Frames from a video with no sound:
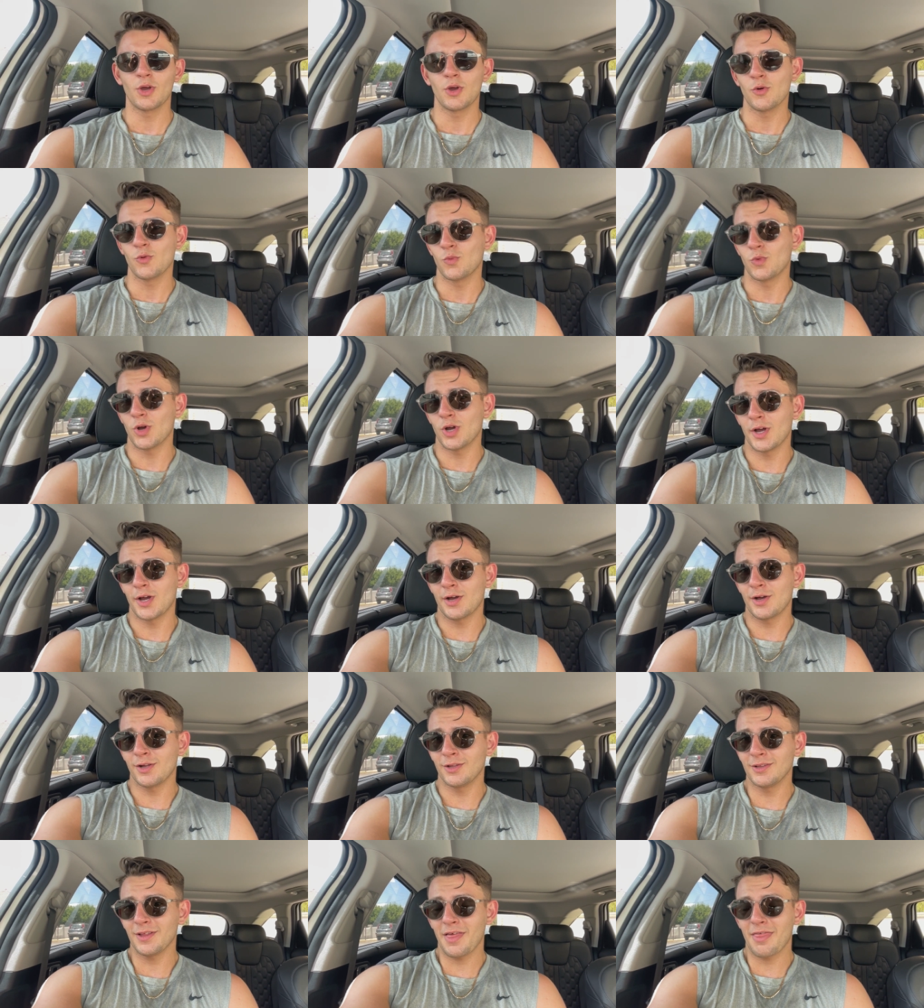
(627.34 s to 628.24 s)

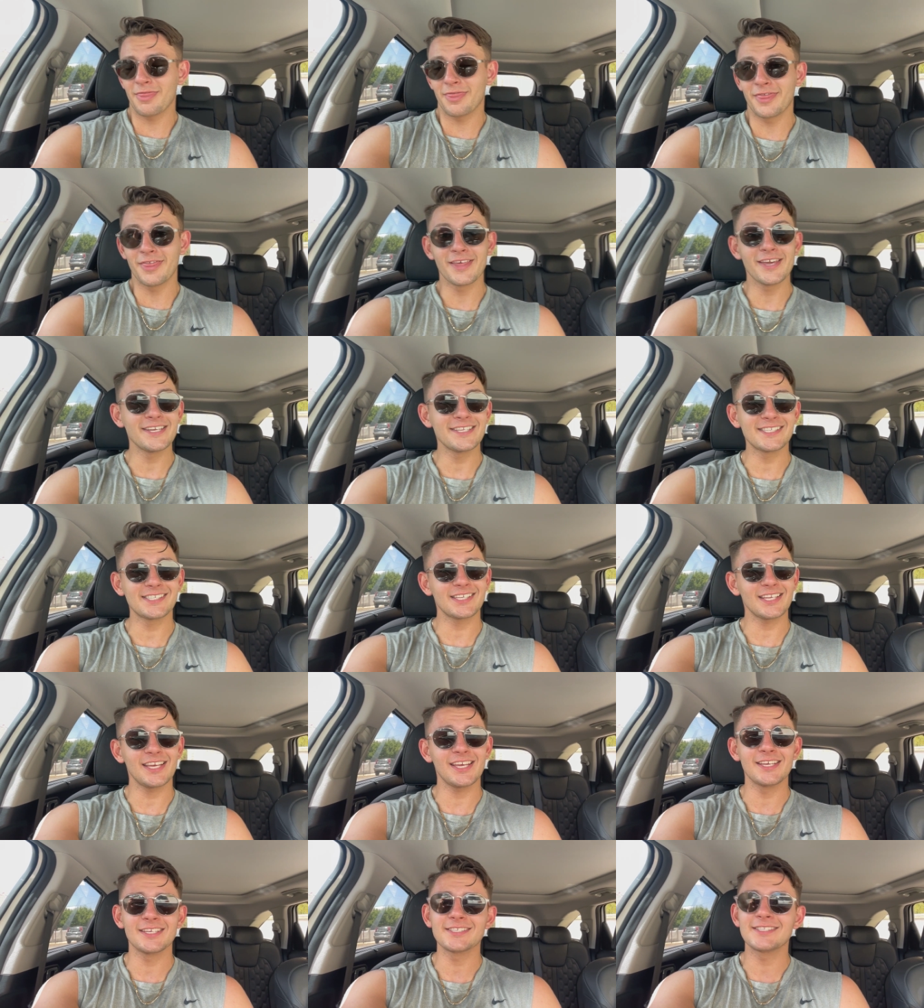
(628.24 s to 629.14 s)
Well, this
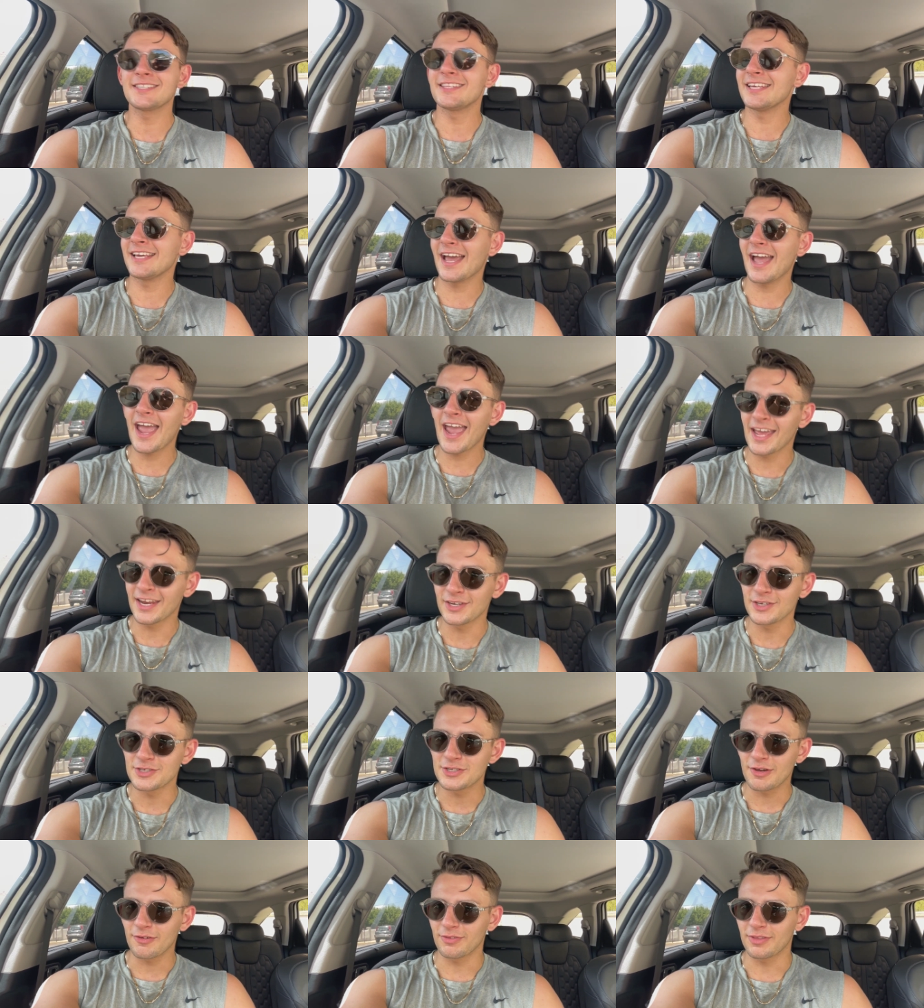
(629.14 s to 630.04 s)
is the
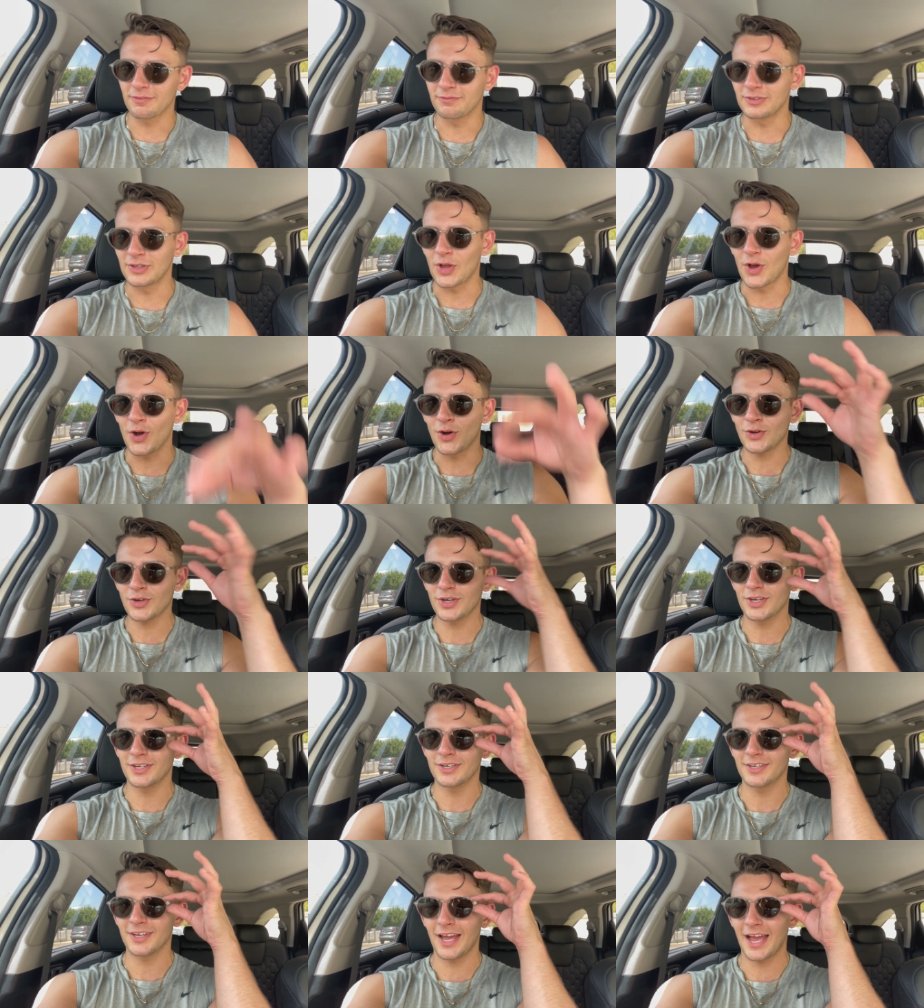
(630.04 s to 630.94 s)
end of the vlog
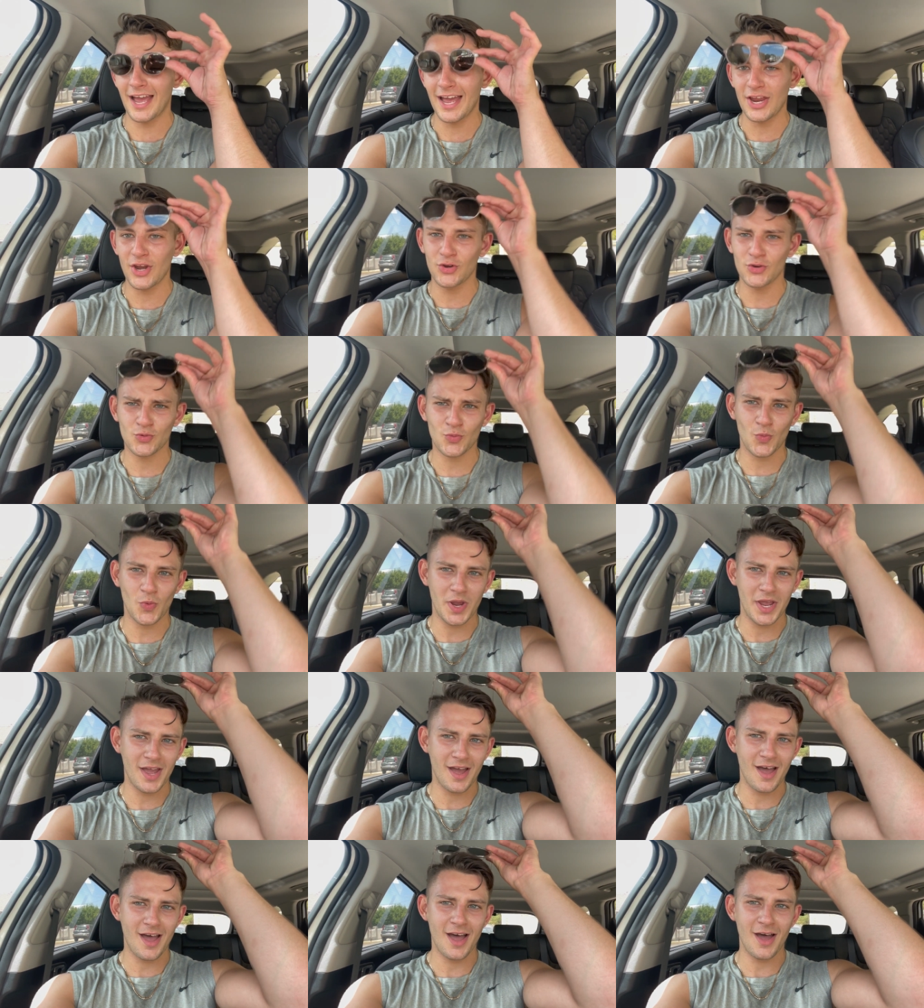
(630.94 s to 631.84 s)
and
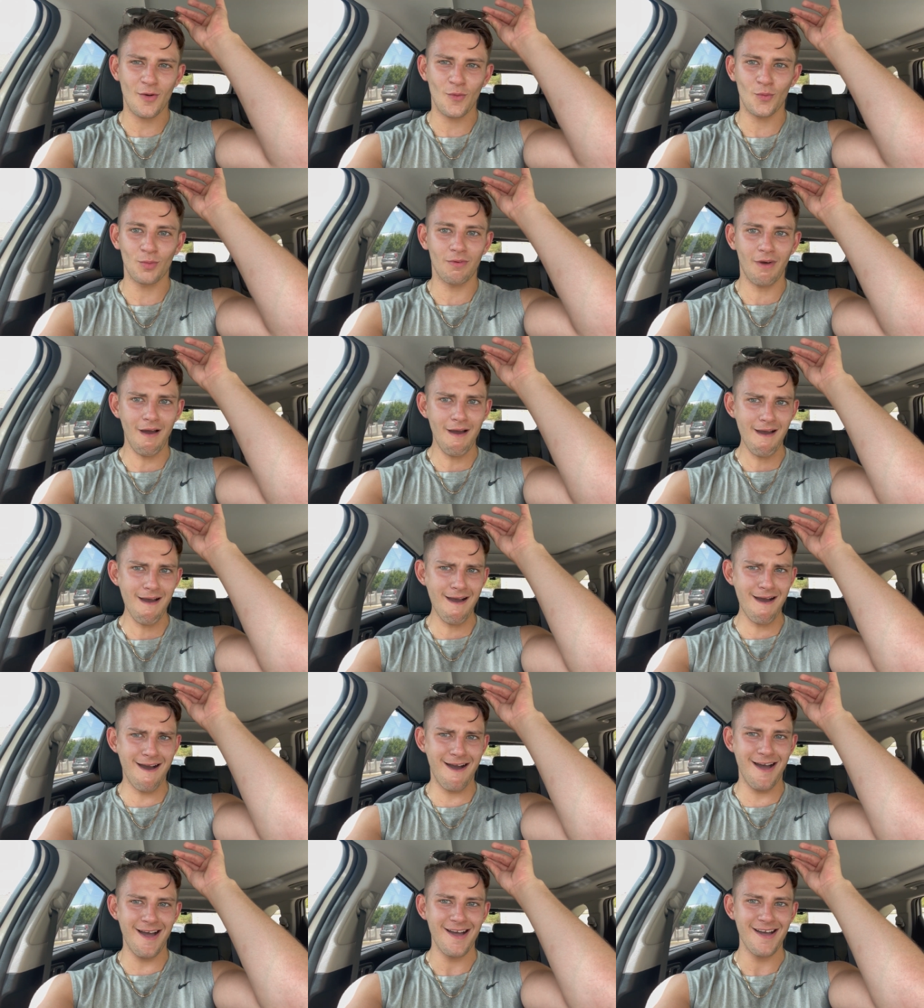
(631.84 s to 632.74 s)
we are... Oh!
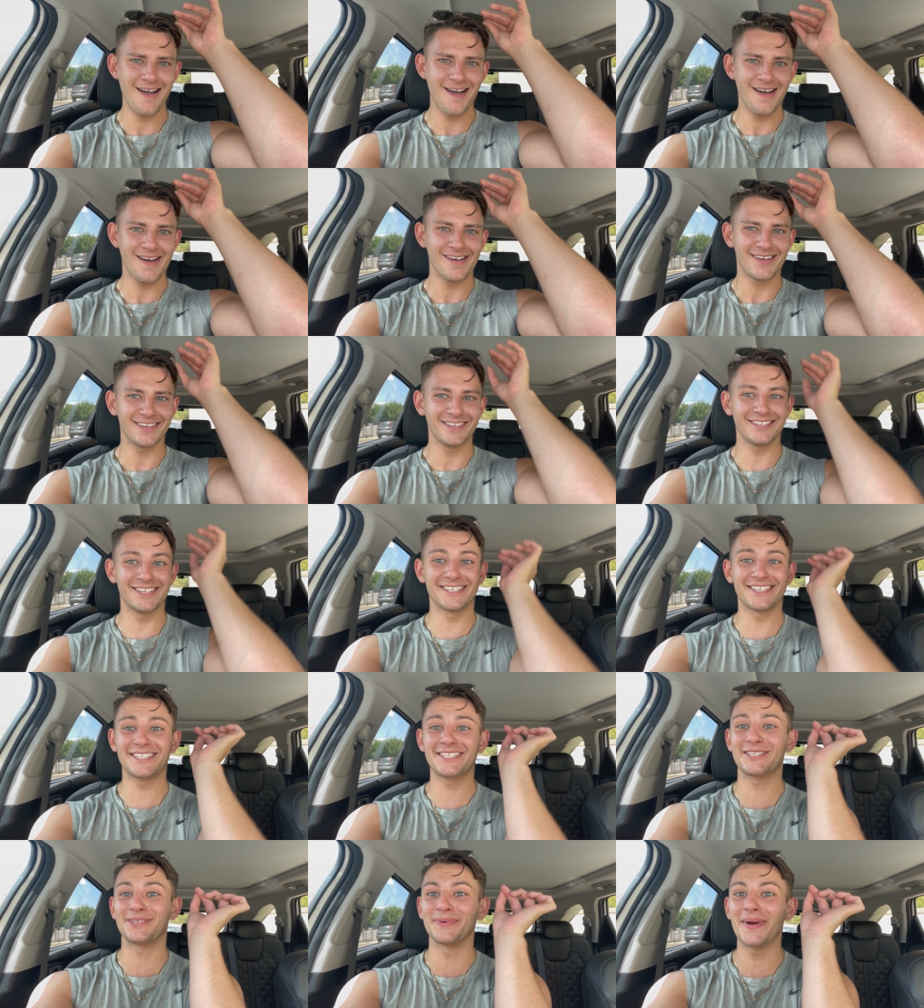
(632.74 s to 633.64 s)

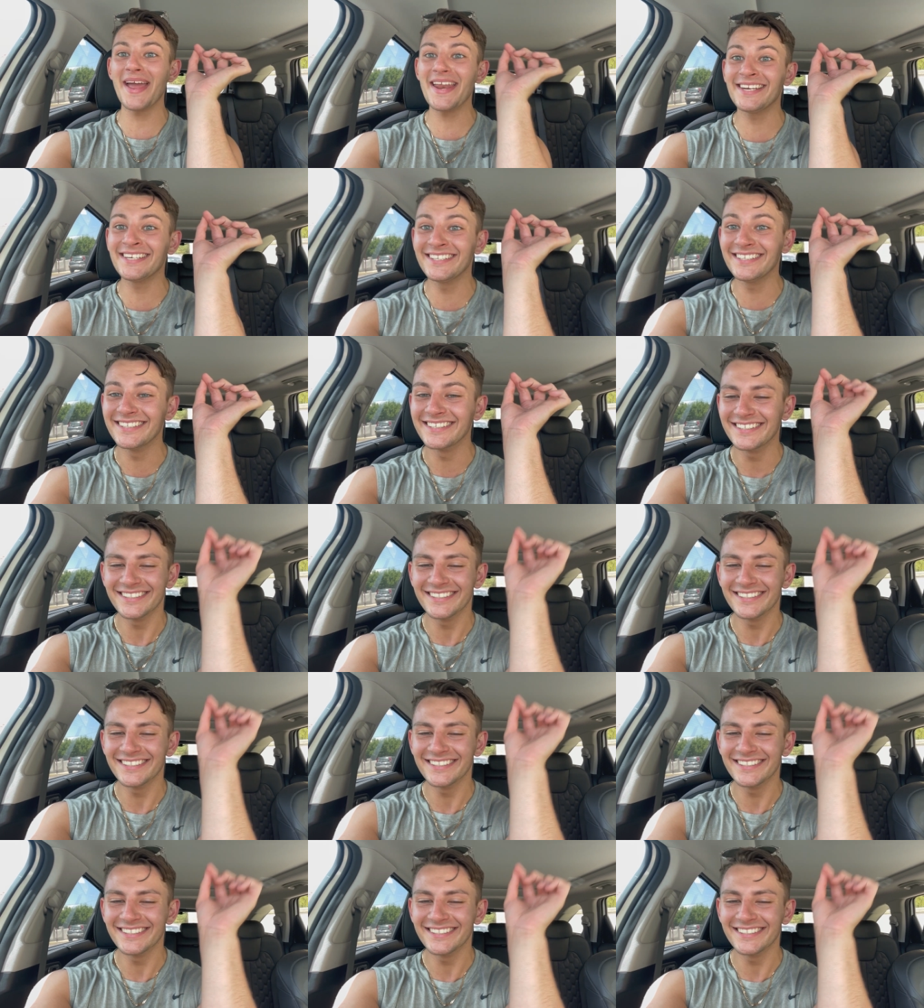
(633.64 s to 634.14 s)
sweating!